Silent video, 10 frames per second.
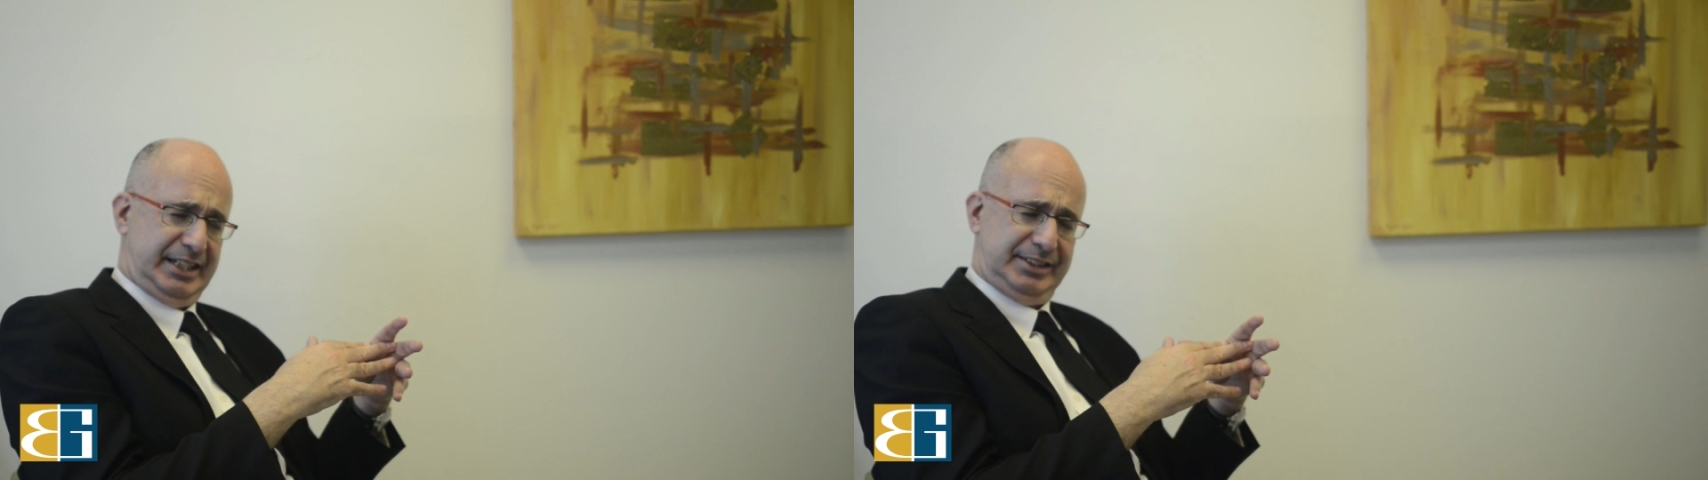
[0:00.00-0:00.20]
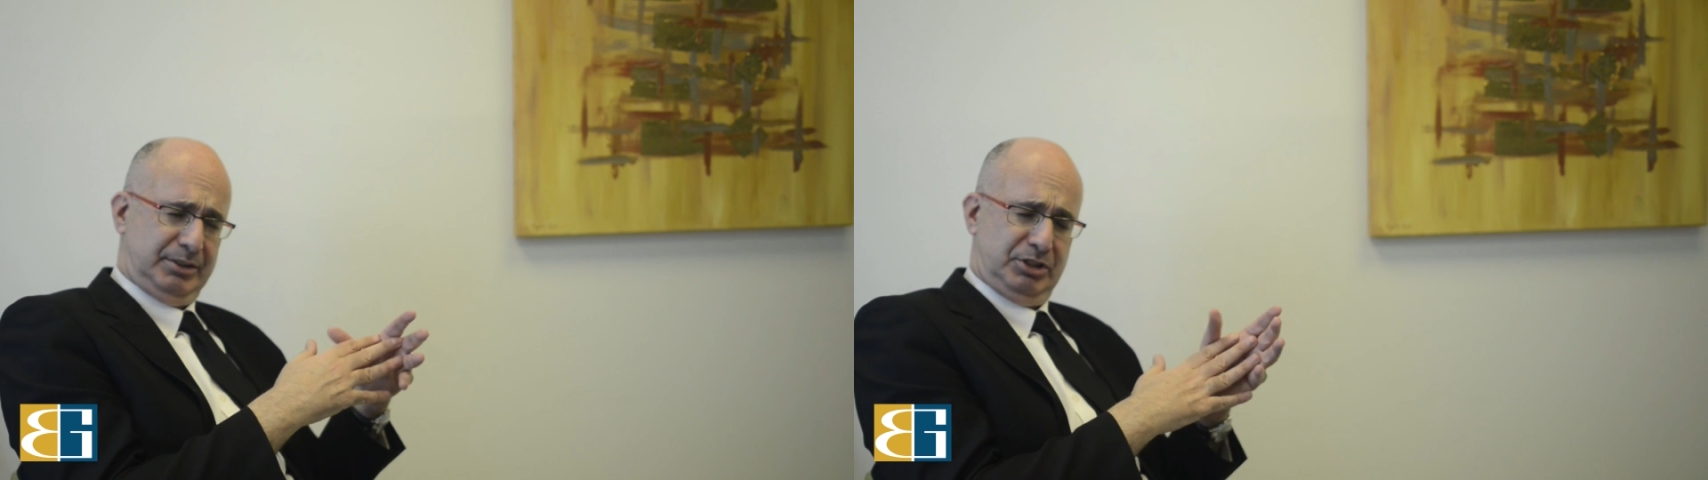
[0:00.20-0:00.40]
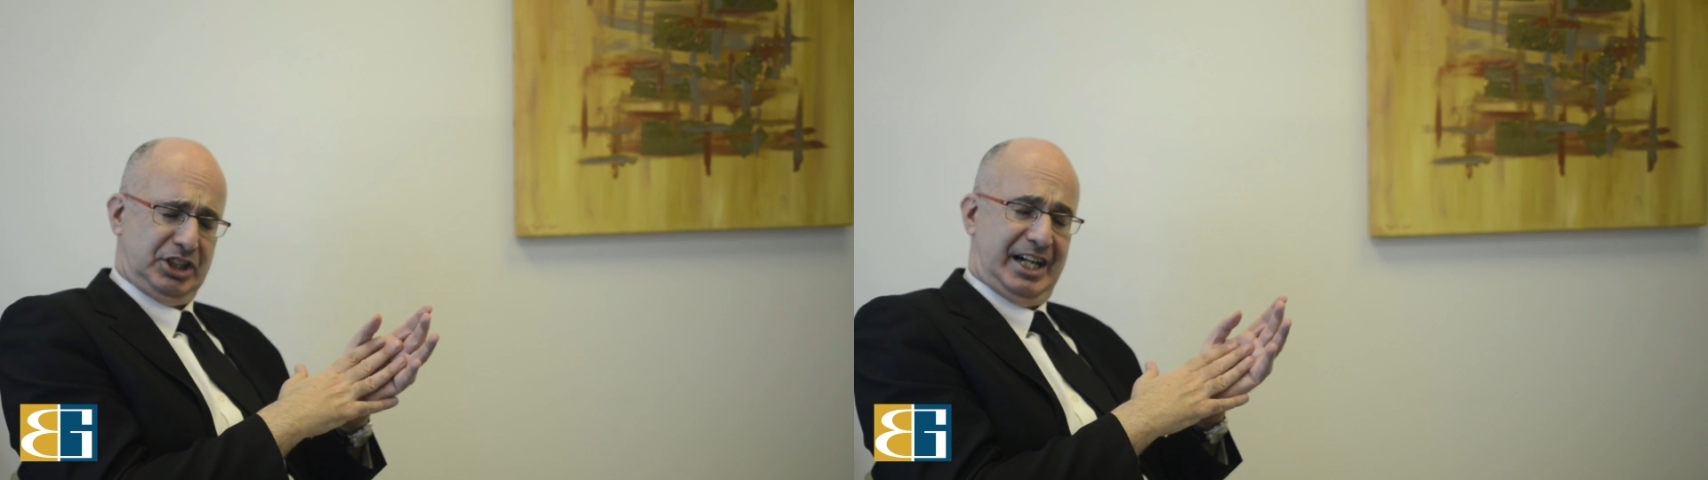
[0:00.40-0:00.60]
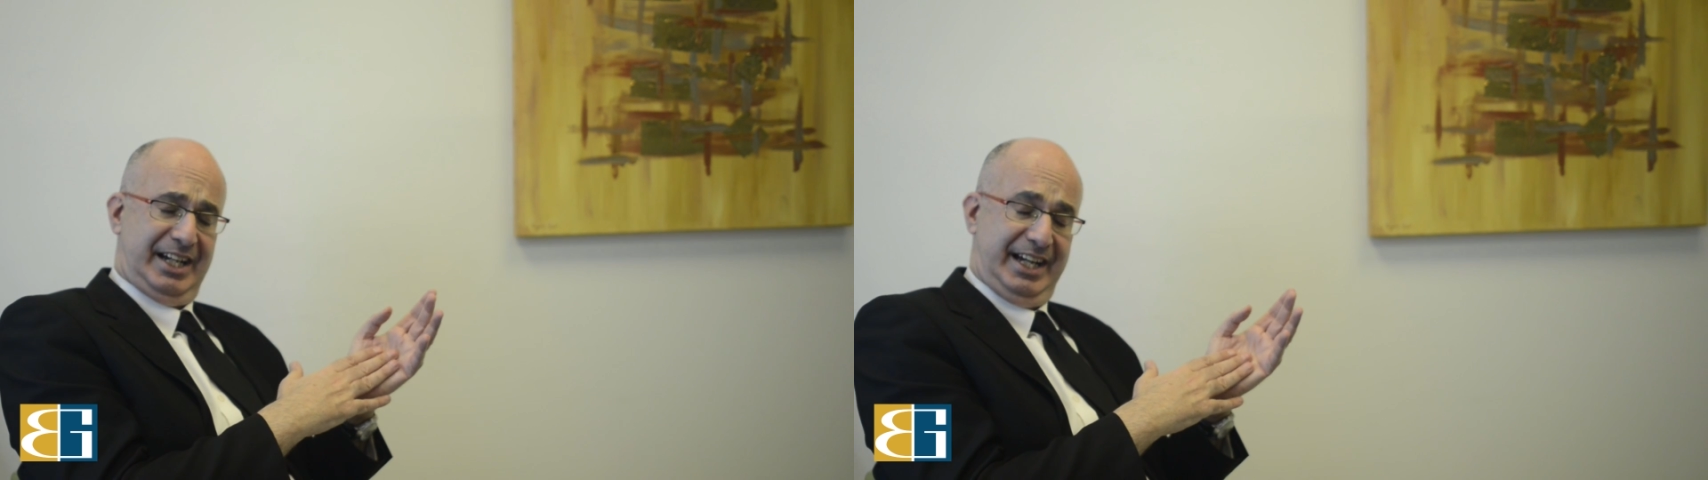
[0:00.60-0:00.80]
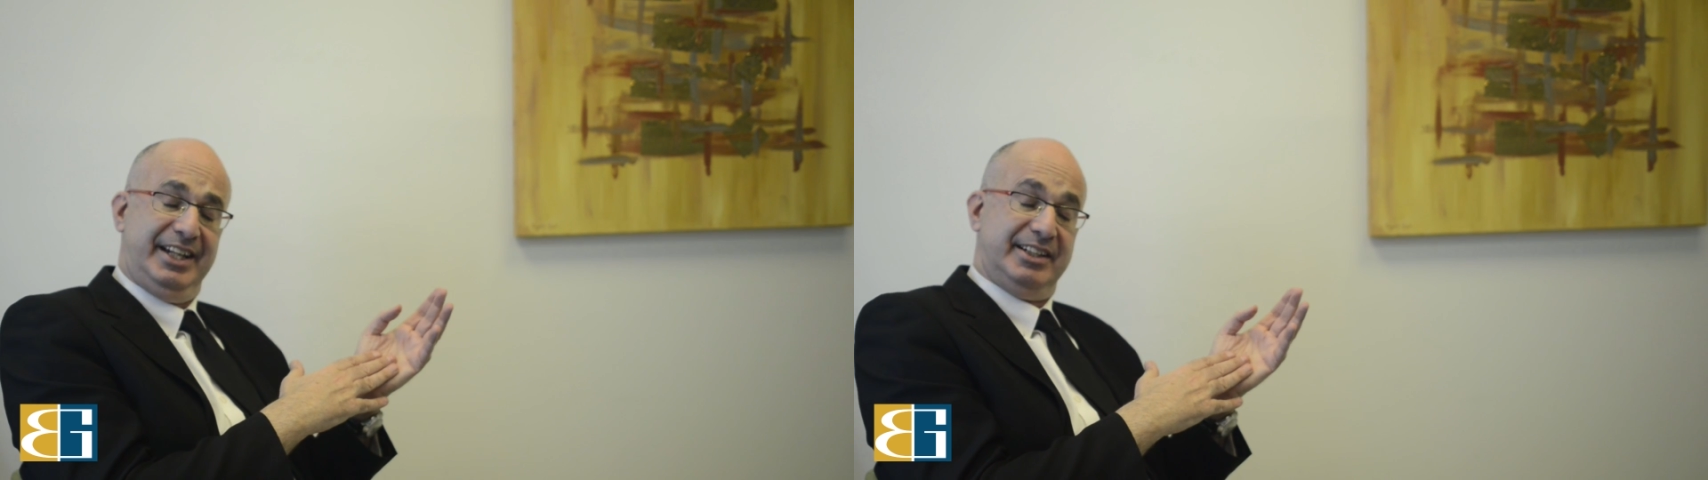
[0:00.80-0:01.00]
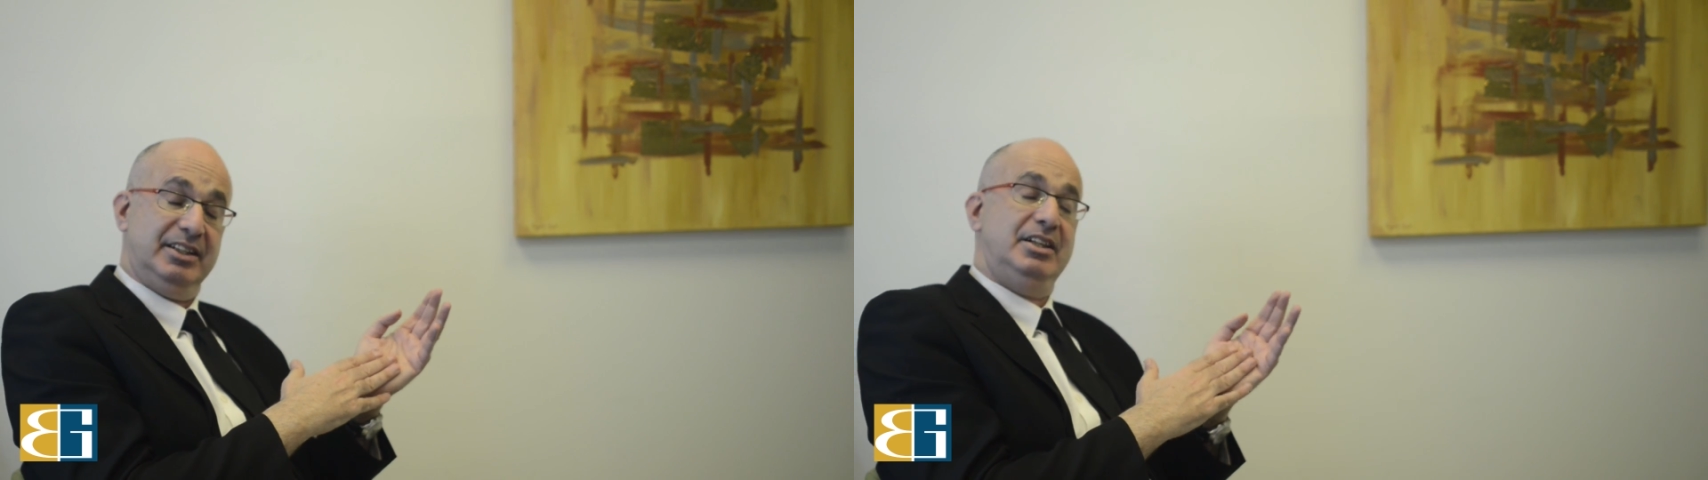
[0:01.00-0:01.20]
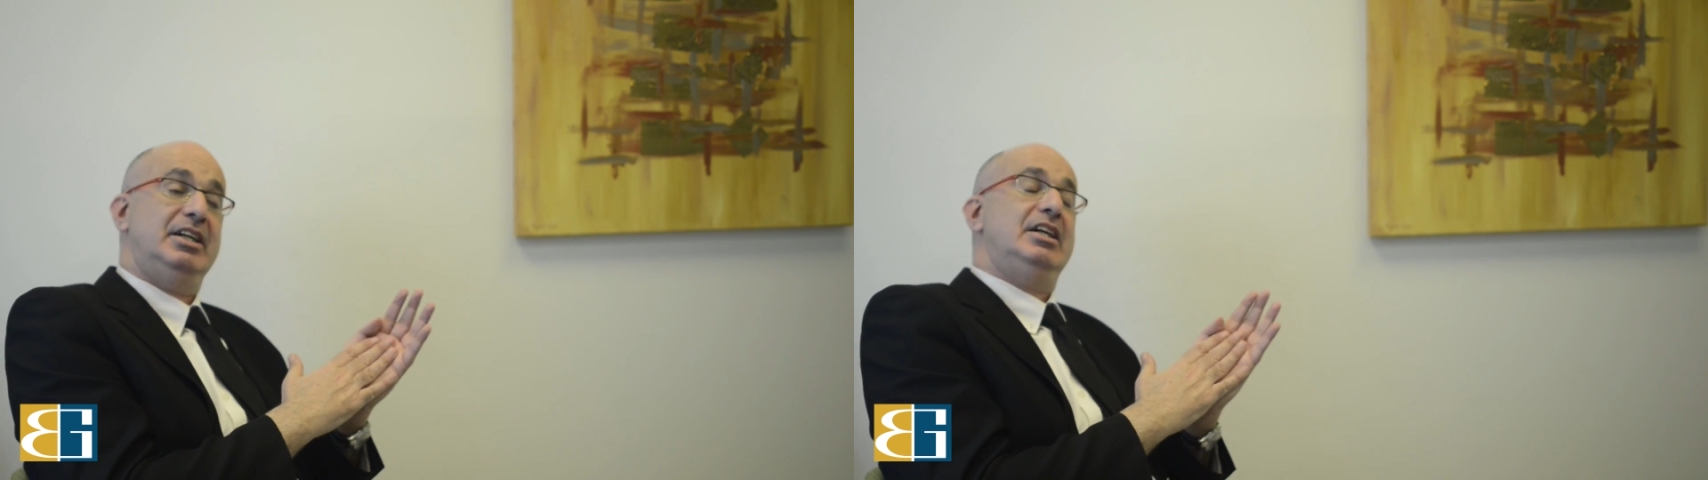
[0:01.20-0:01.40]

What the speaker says: case in which I handled,